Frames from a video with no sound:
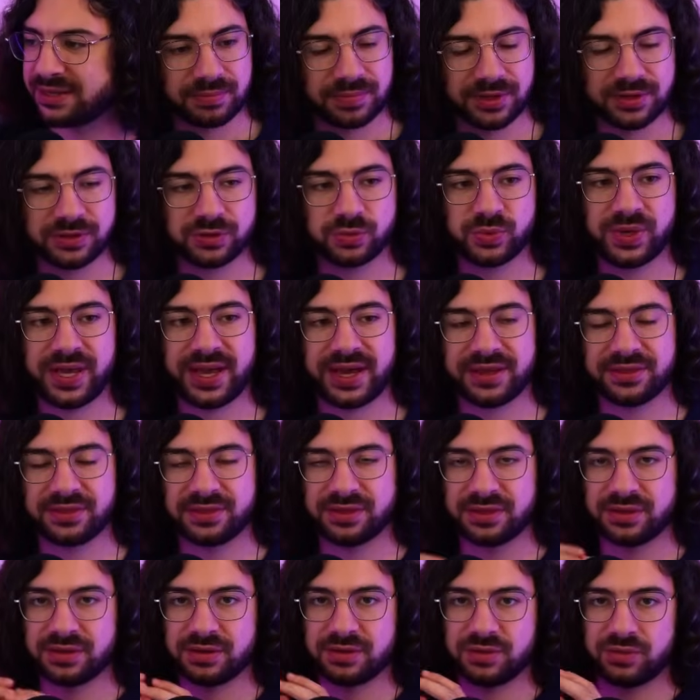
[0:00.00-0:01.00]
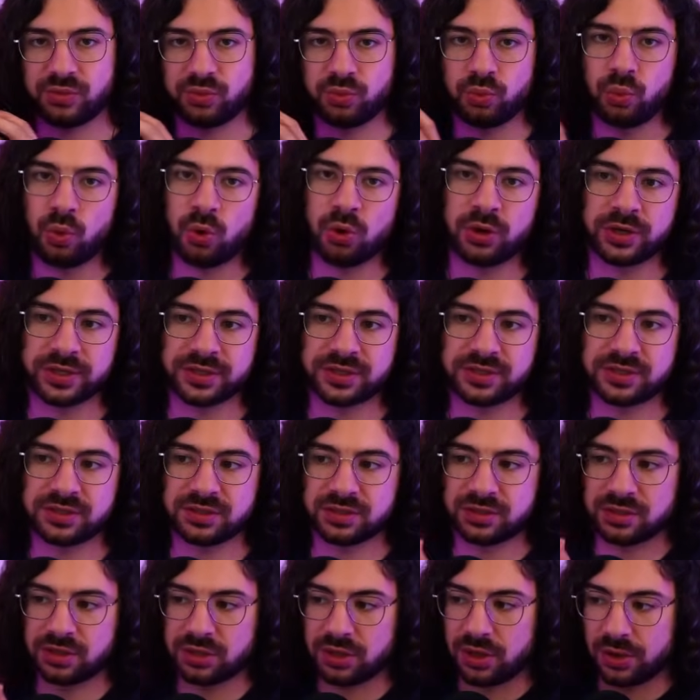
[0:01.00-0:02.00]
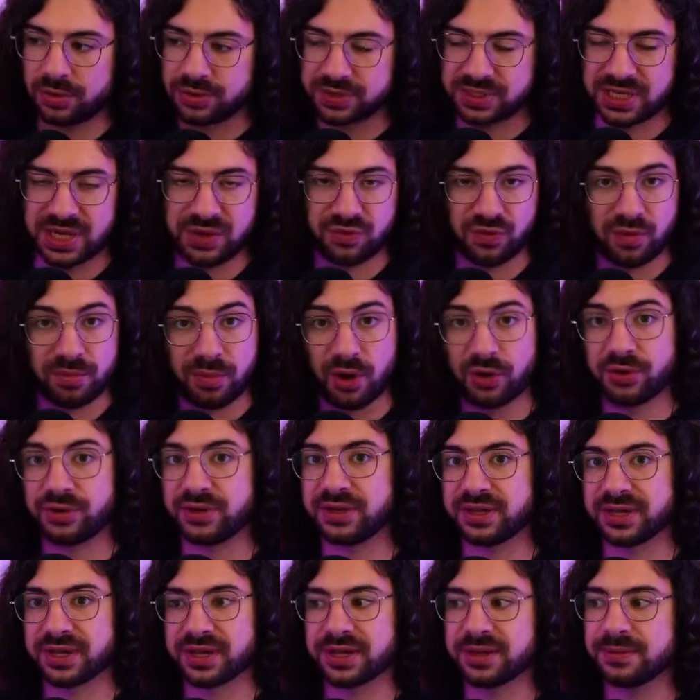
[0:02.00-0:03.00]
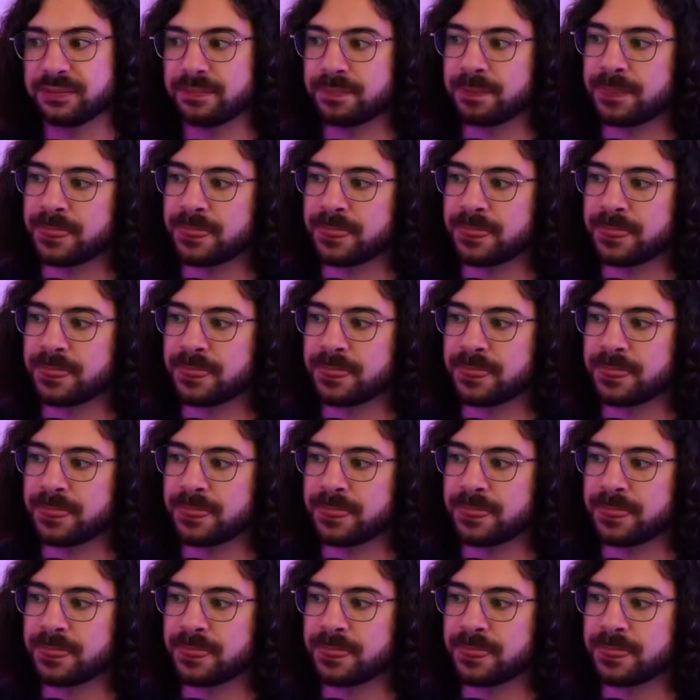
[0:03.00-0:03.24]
Because we had the wards closing remotely,